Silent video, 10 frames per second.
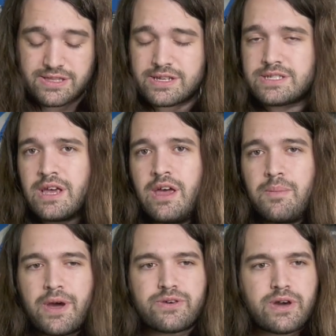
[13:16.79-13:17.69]
This,
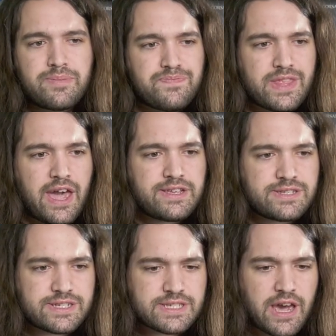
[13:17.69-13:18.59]
by the way, as
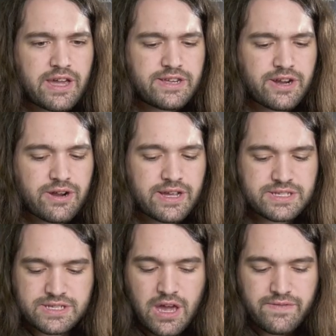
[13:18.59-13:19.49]
an aside here,
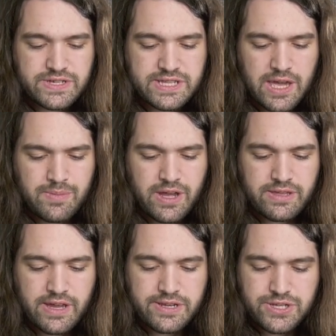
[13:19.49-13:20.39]
as kind of a statement on
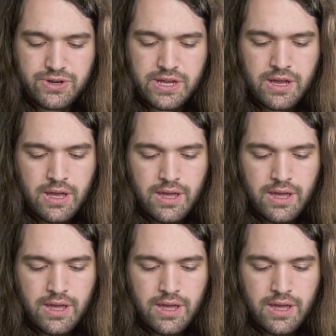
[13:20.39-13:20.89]
the industry,